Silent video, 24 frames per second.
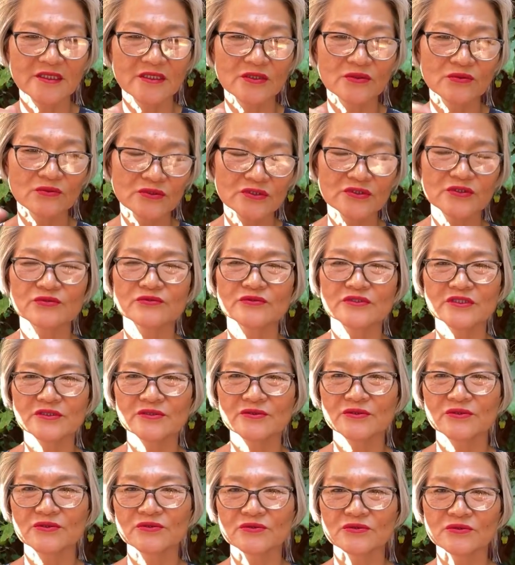What do
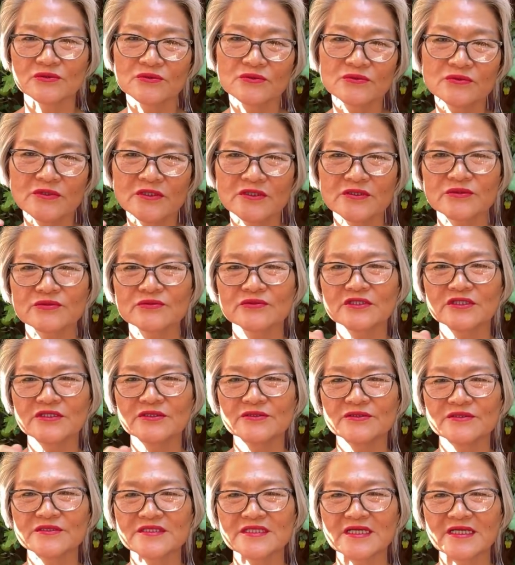you do? What do
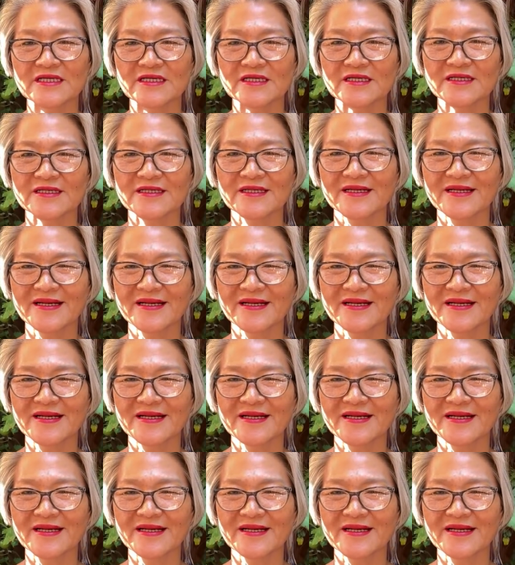you think?